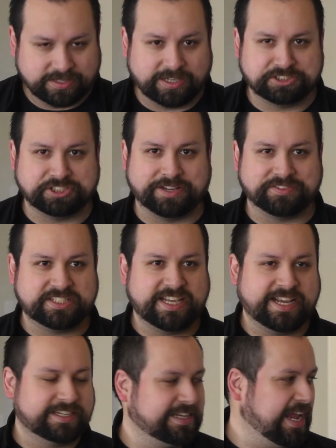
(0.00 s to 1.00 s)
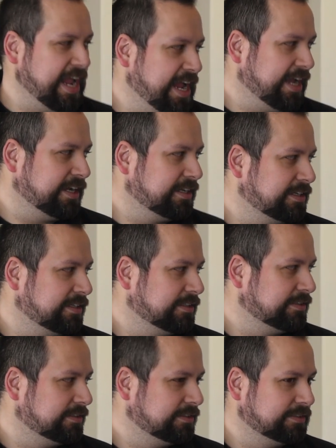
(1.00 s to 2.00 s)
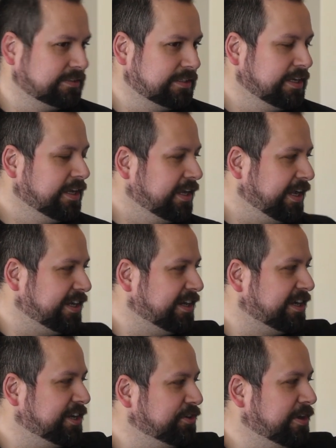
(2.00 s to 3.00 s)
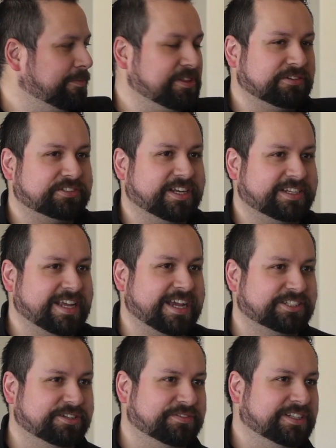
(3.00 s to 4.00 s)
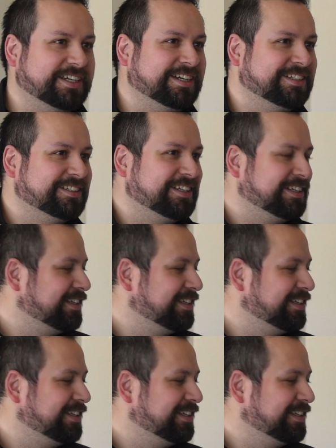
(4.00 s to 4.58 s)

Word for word: I should have a tic tac. Hey, Gary, can you grab me those tic tacs over there?